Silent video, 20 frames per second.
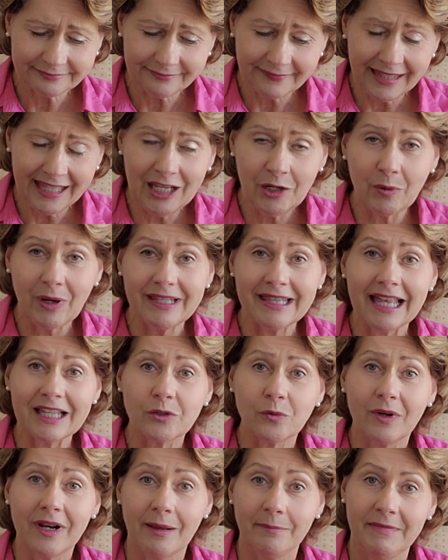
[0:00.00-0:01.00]
anyway, that's
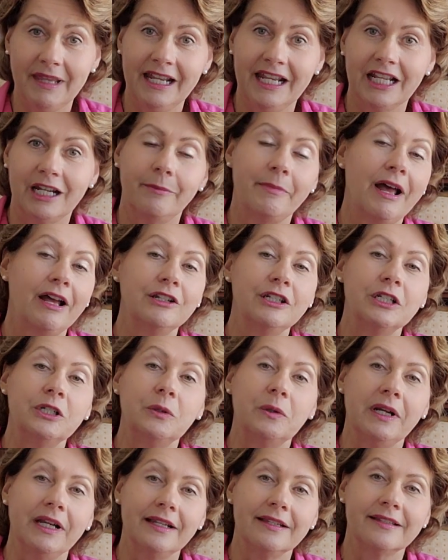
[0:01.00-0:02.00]
what I'm thinking about
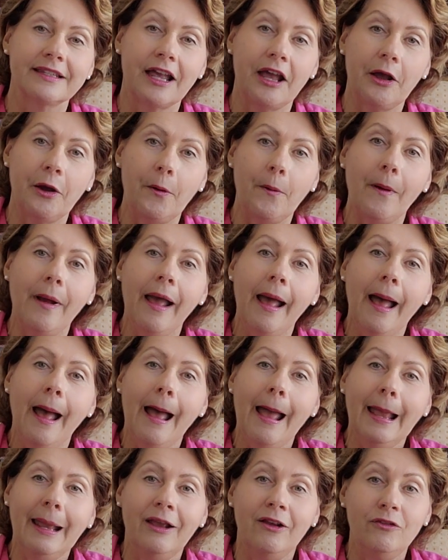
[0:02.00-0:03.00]
doing. So
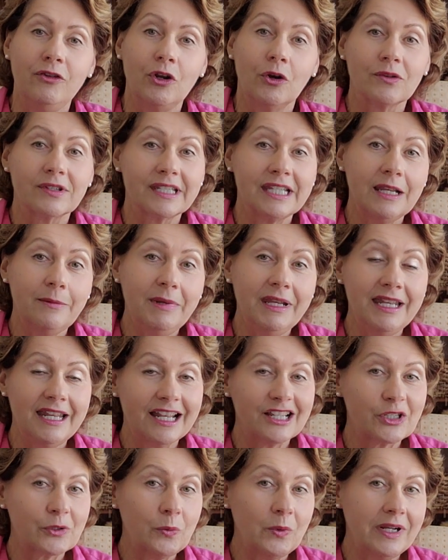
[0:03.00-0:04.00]
if you don't see me
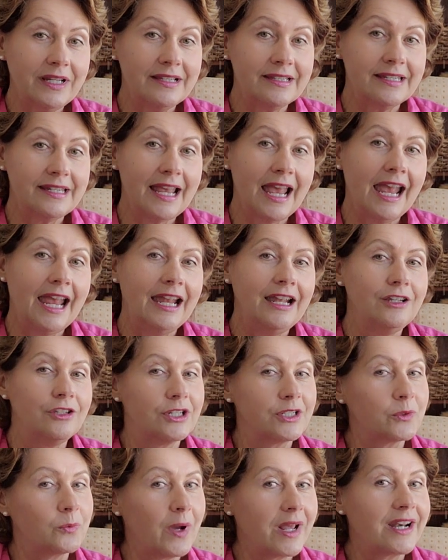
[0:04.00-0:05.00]
next Wednesday,
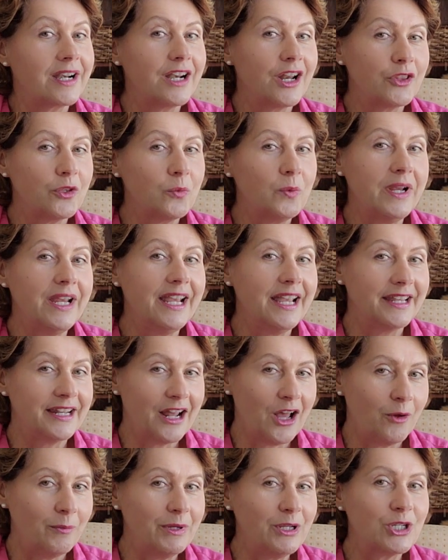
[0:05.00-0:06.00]
just wait another week and
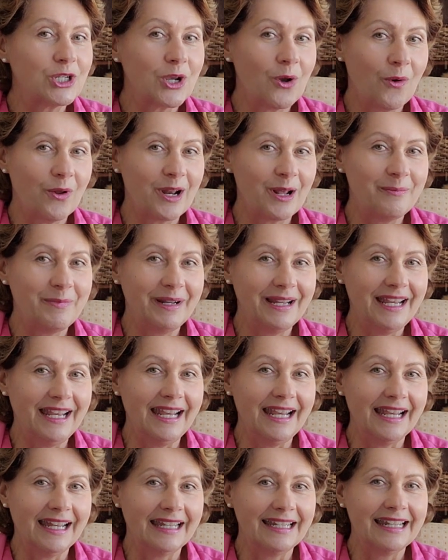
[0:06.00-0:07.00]
I'll be showing up
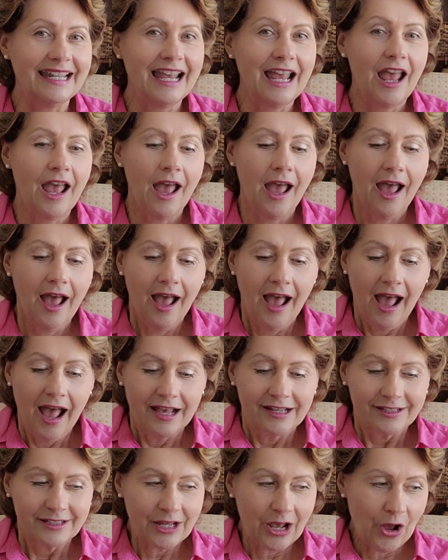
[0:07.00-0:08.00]
again.
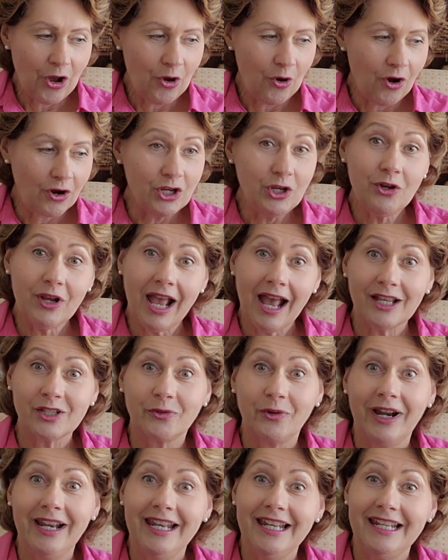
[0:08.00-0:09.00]
So are you guys
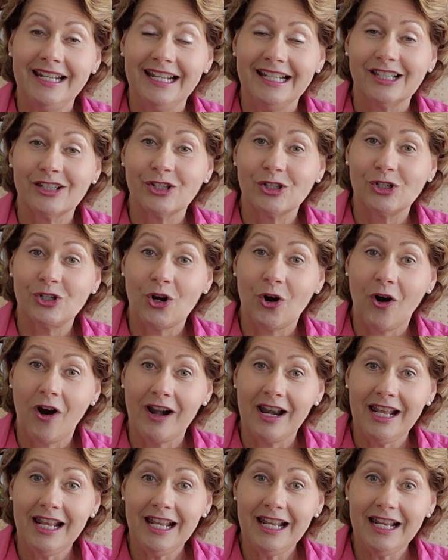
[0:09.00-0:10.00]
ready to get
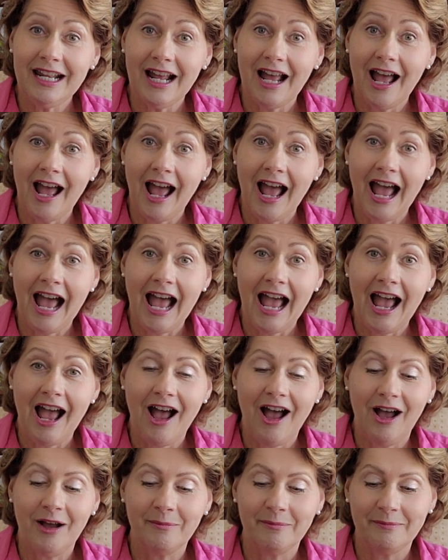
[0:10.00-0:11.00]
started?
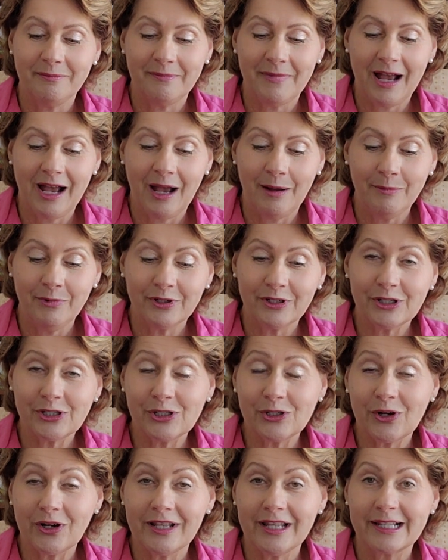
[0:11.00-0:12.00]
I'm going to
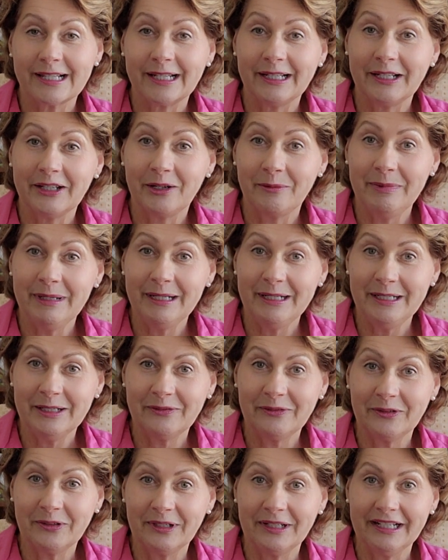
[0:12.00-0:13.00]
start this a little bit
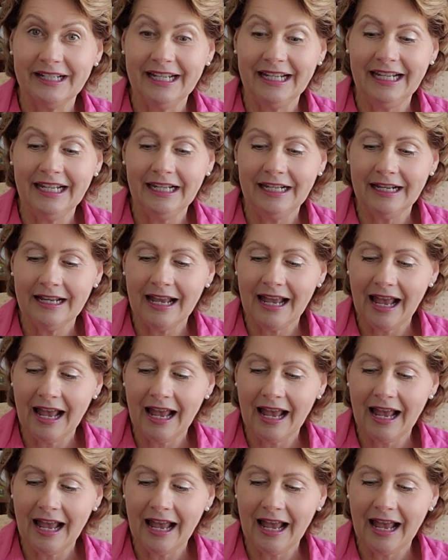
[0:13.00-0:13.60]
differently